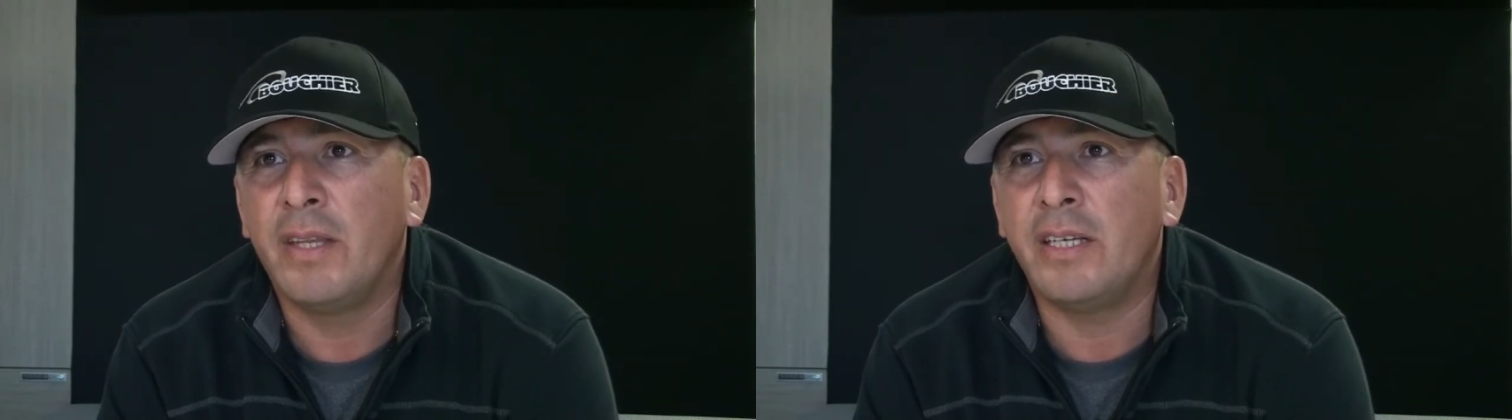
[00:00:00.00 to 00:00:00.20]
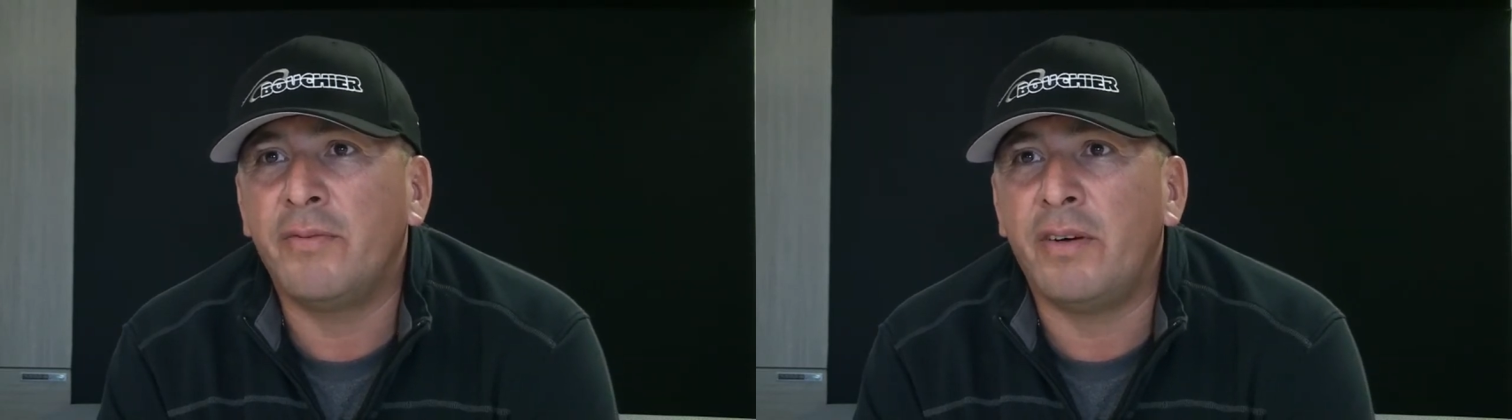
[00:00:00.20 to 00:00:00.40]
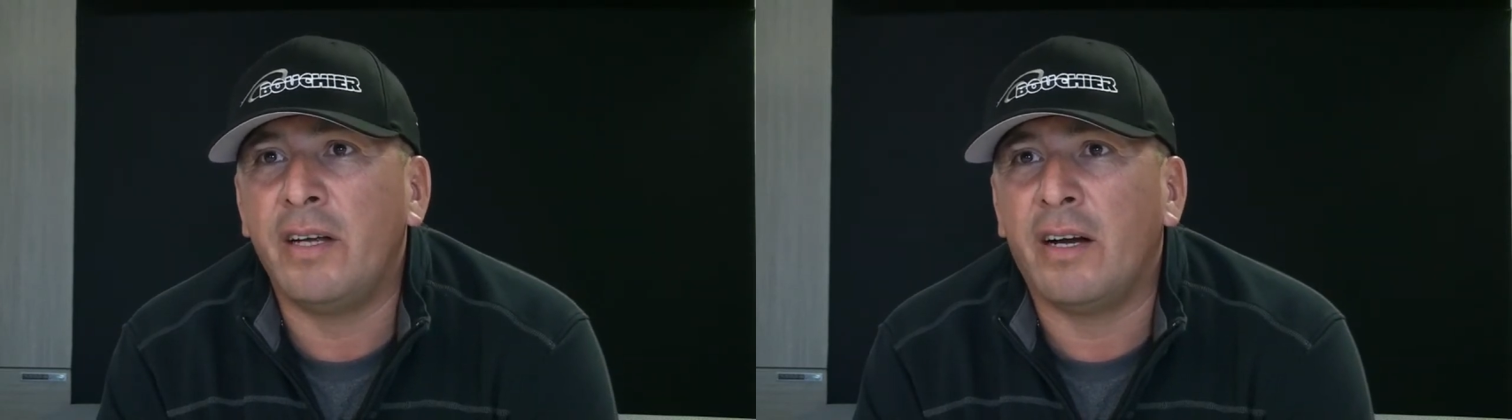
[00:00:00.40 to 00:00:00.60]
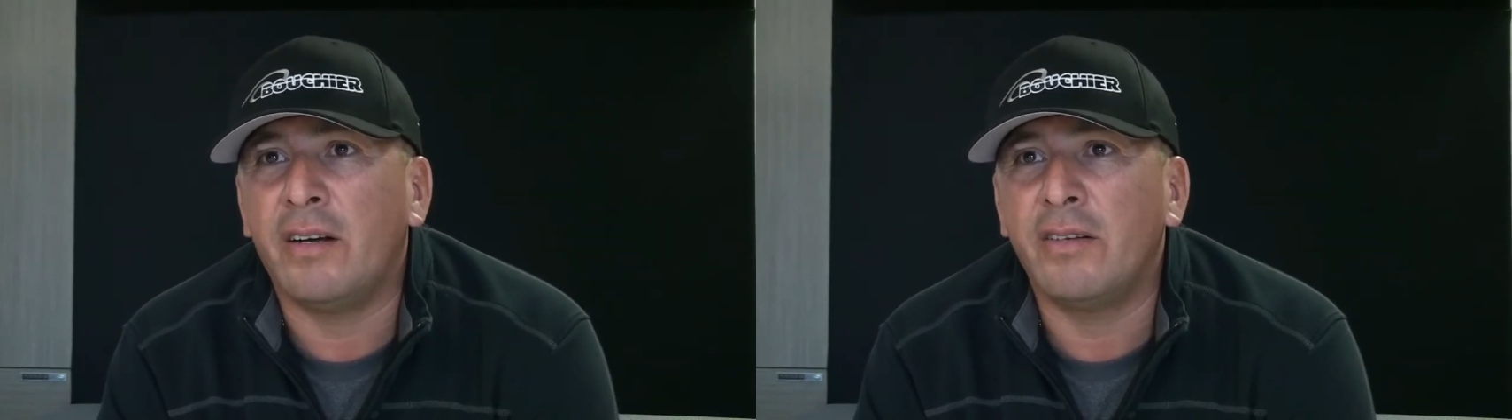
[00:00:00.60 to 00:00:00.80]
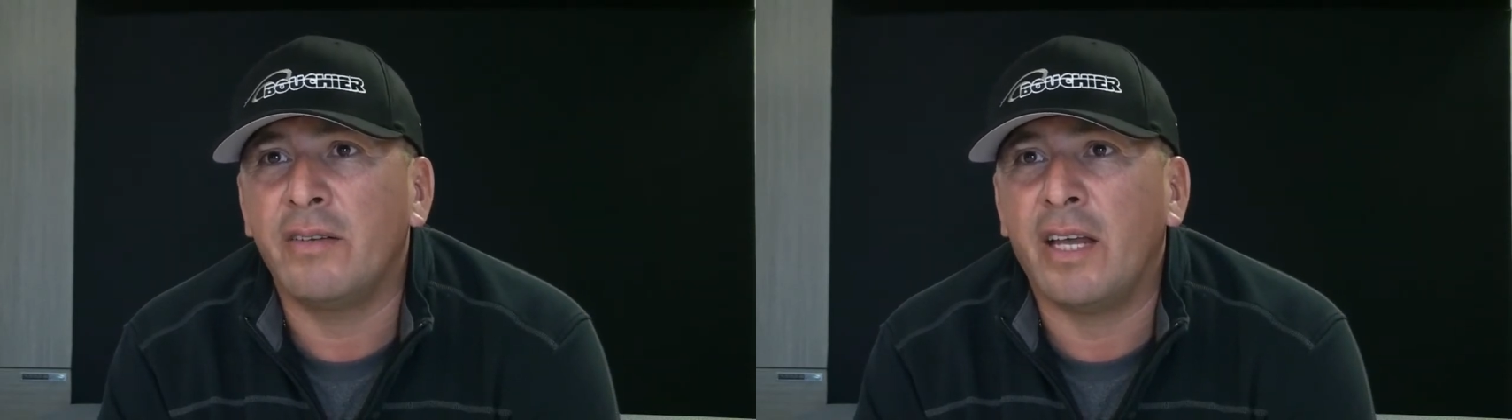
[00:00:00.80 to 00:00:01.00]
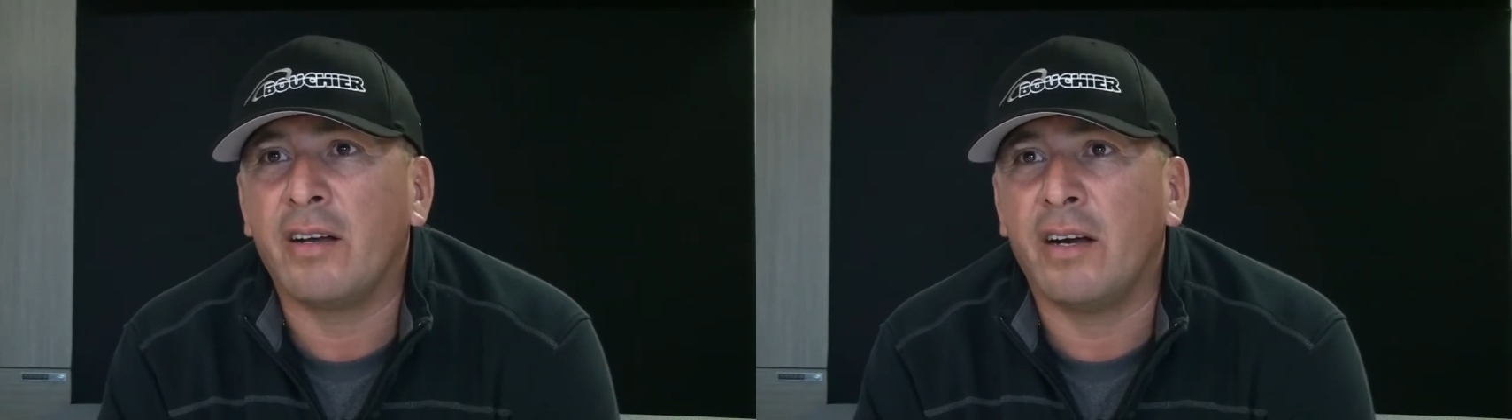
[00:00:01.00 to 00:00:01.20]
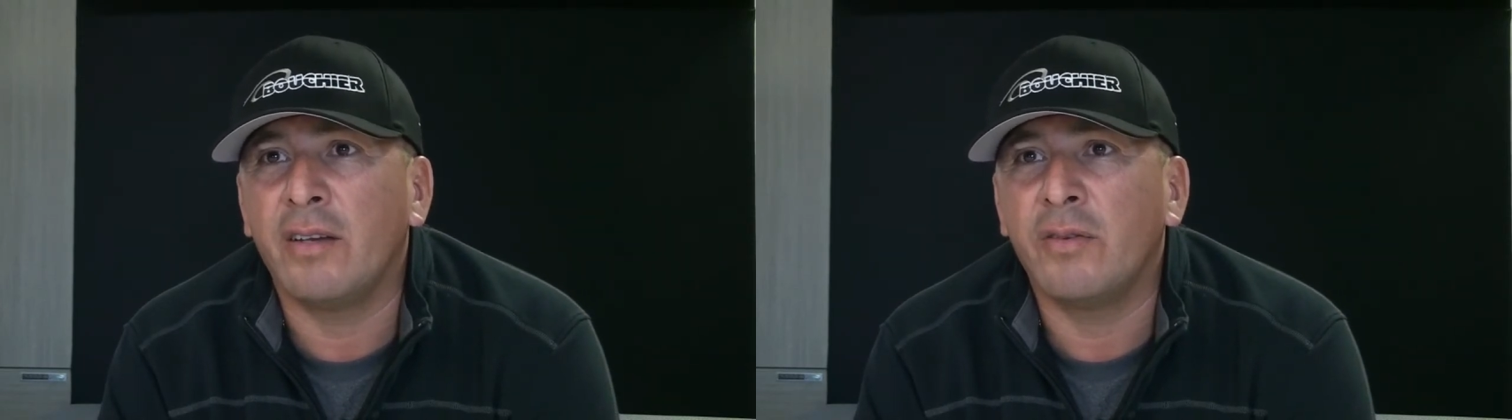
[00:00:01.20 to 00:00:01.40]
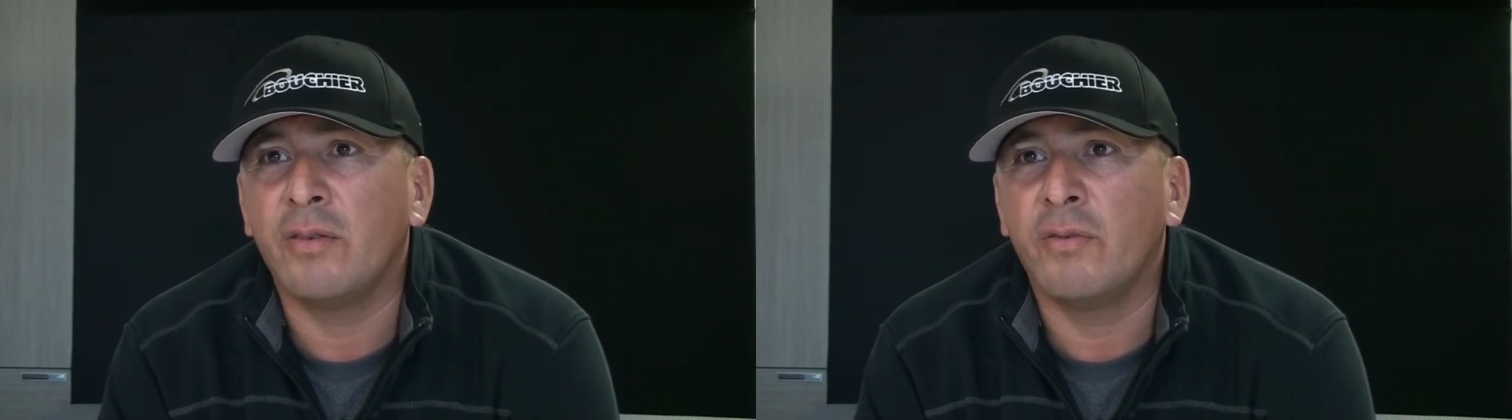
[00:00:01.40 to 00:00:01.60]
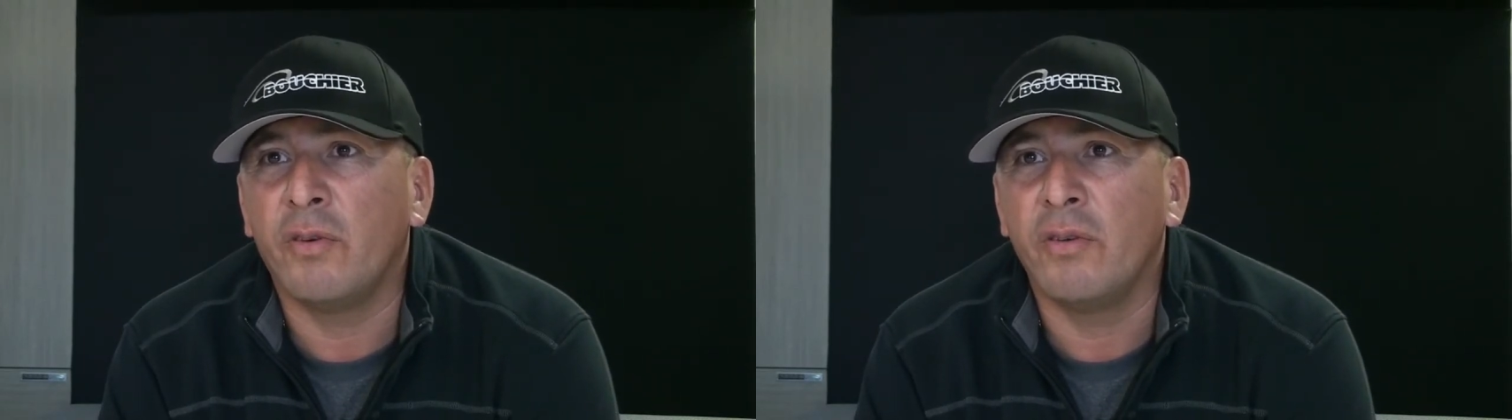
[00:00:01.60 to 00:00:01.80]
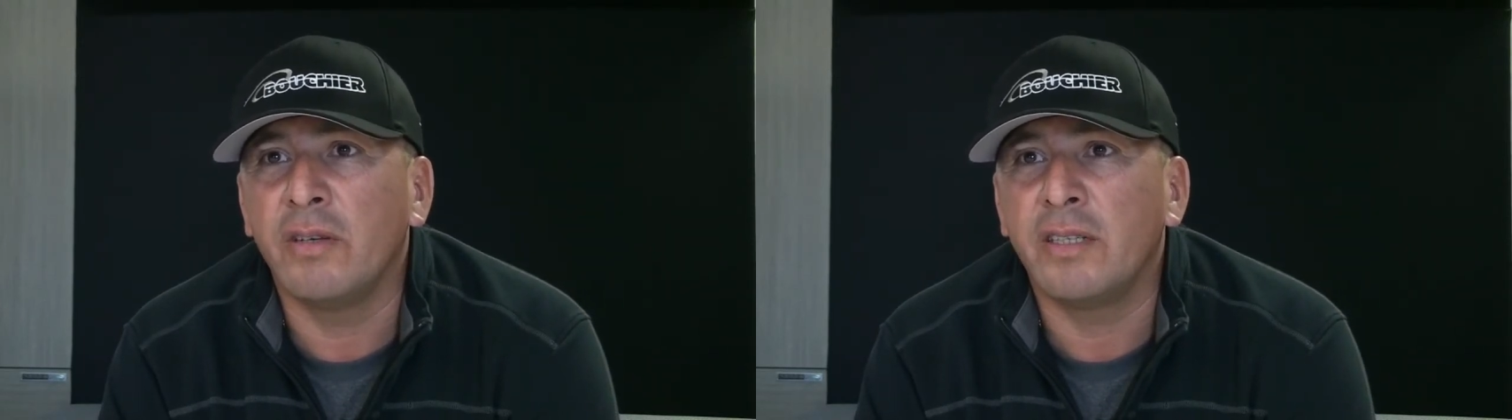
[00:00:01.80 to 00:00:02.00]
it's very hard to take on two
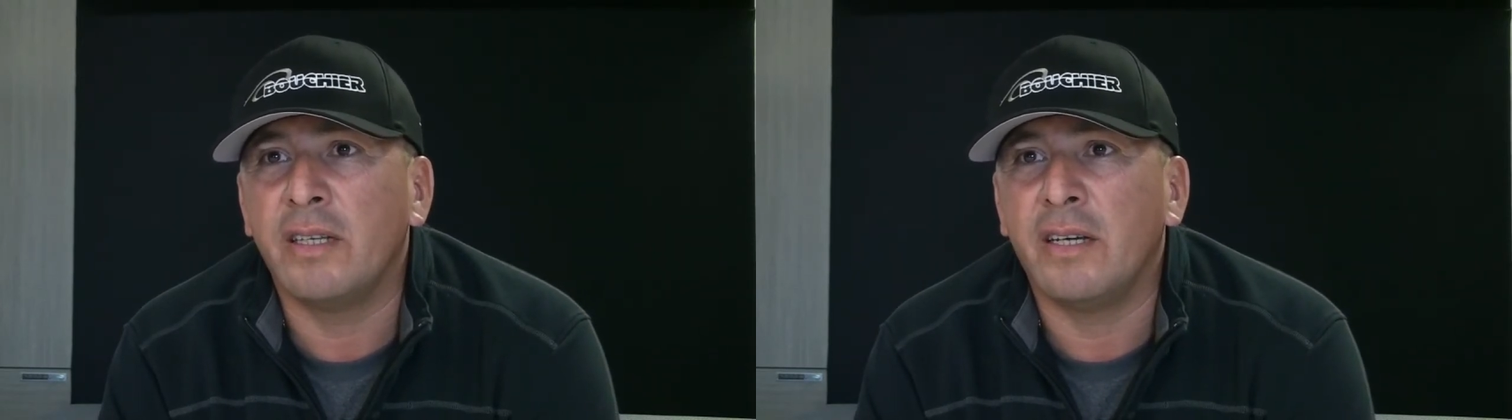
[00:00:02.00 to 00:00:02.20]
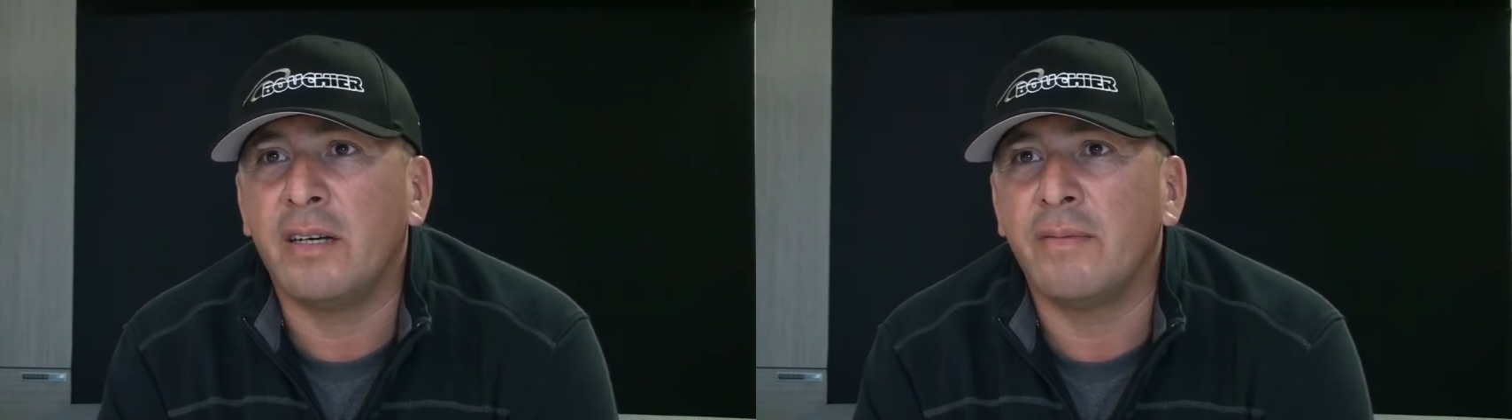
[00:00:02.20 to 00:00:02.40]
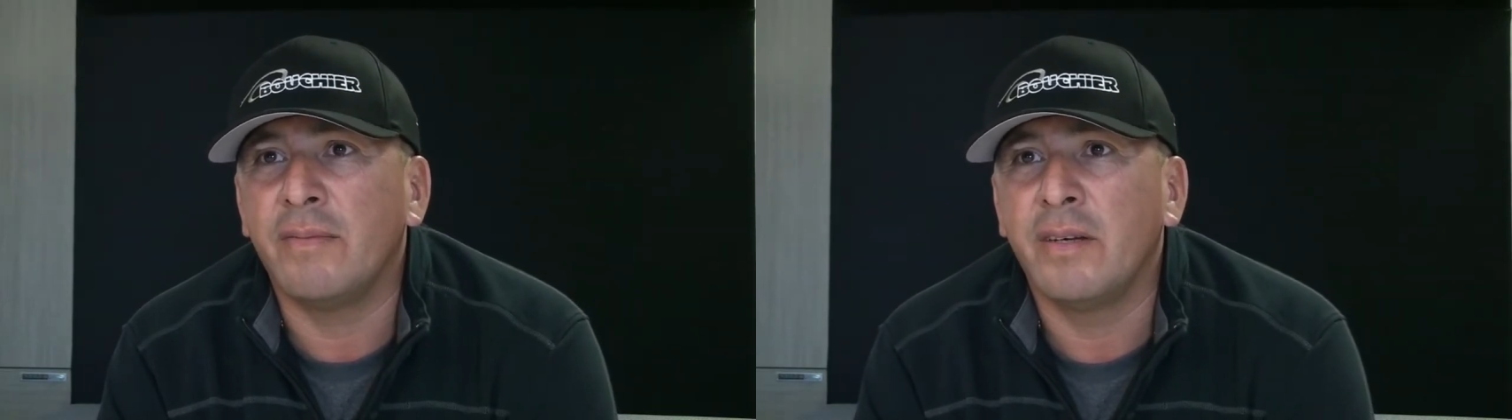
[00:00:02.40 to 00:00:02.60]
roles, and uh,